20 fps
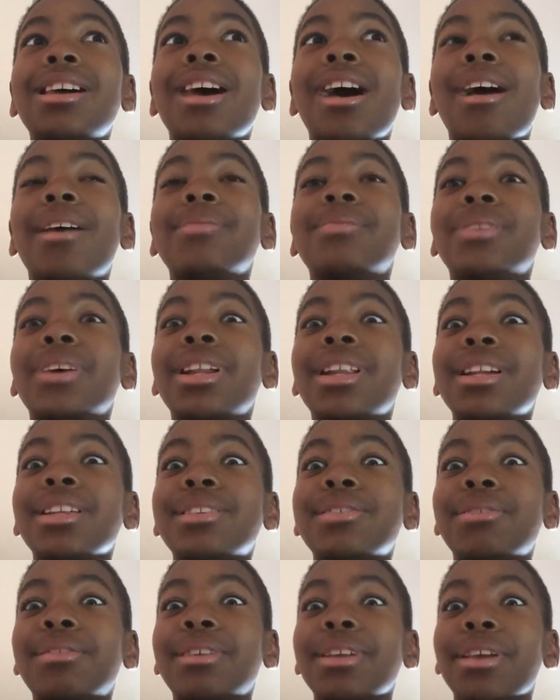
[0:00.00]
and then
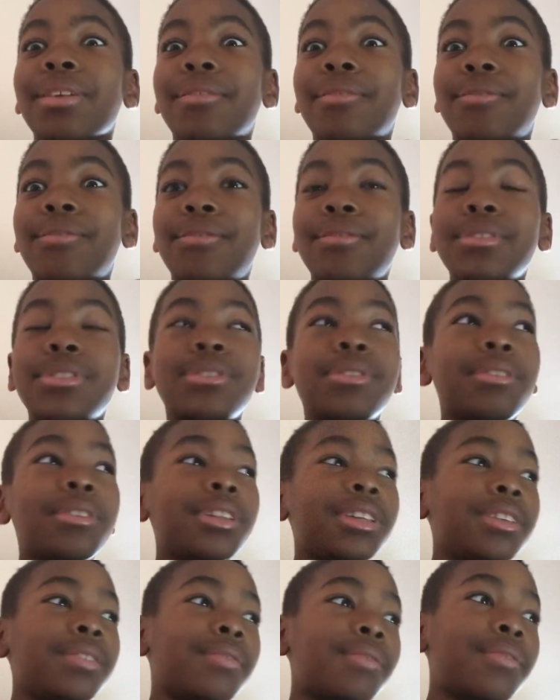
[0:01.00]
in
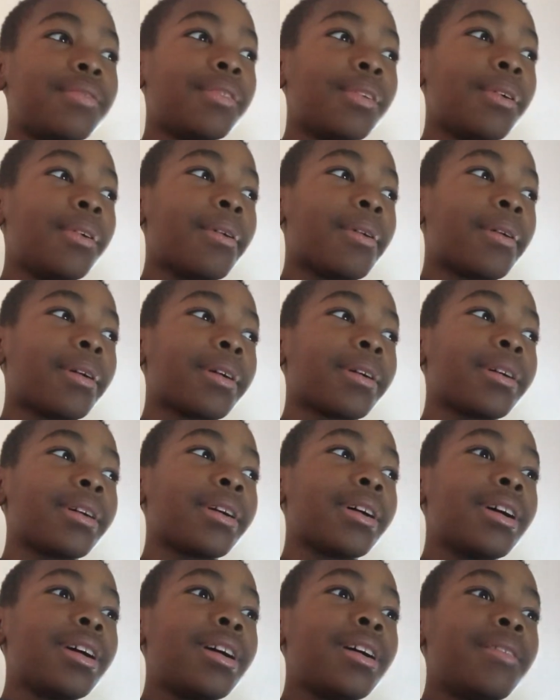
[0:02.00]
2024,
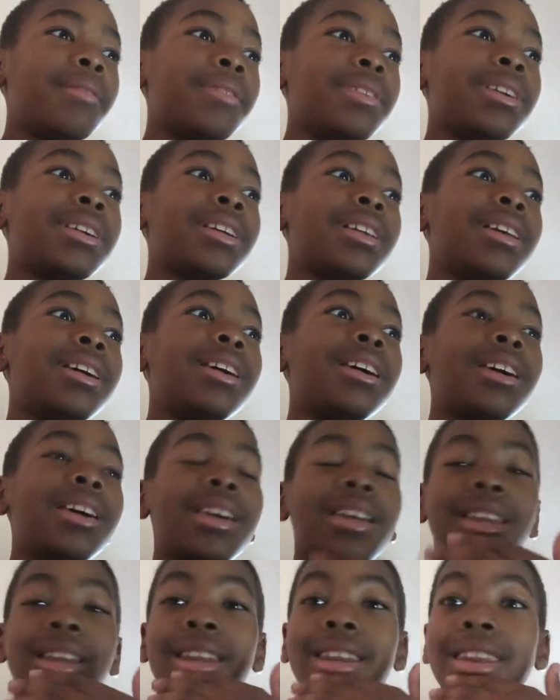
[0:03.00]
we can
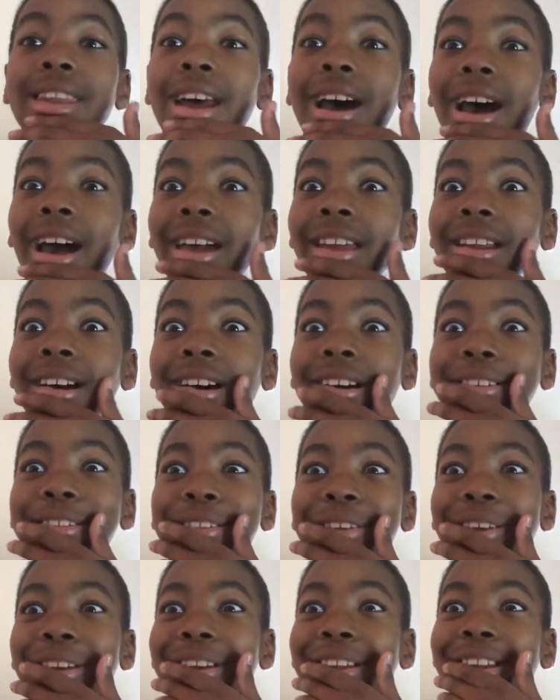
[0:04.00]
hit
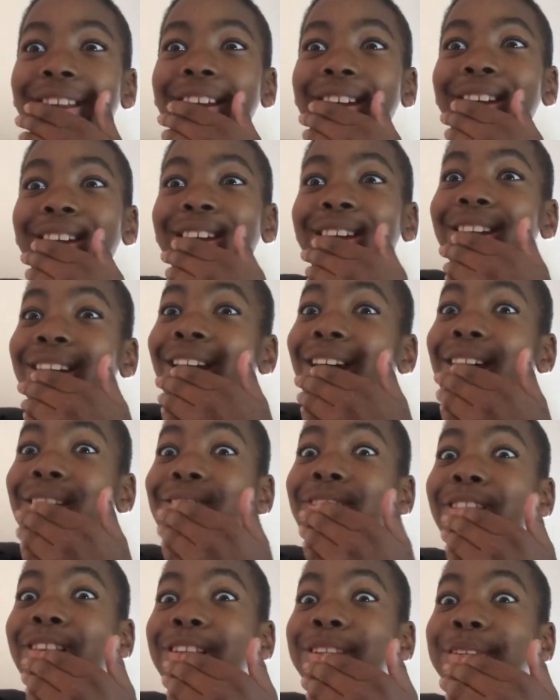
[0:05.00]
900.
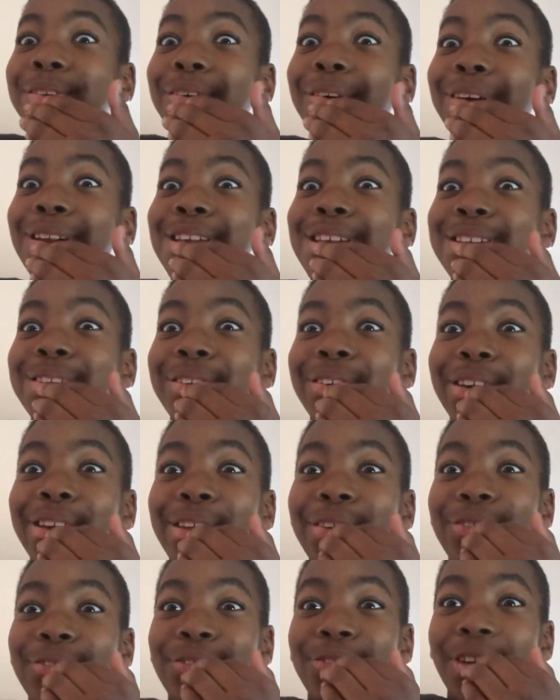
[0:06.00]
And then
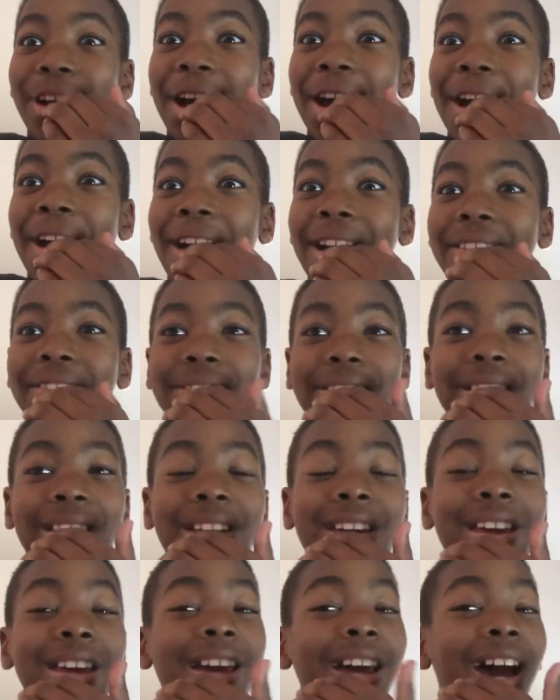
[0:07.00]
2025,
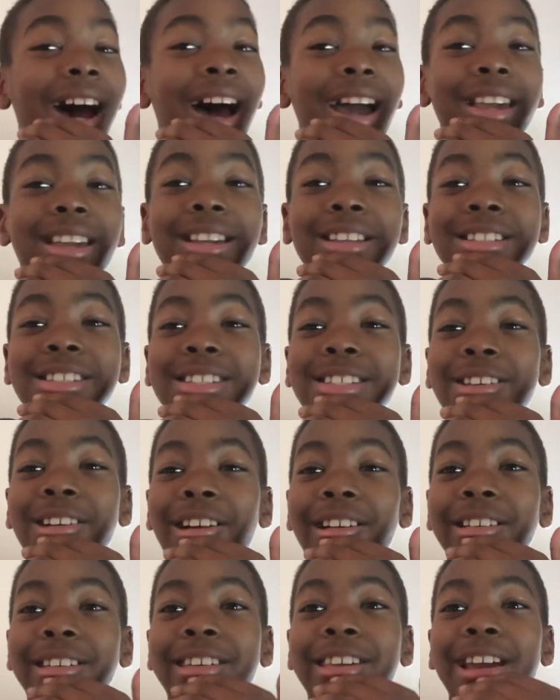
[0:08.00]
I can
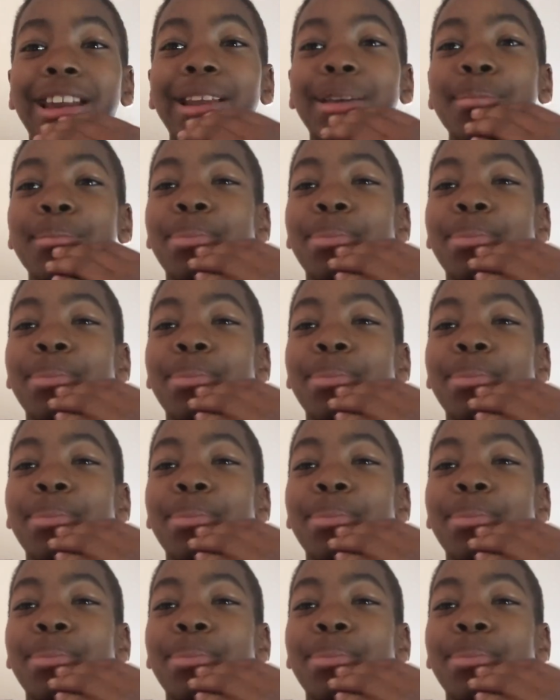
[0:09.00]
start getting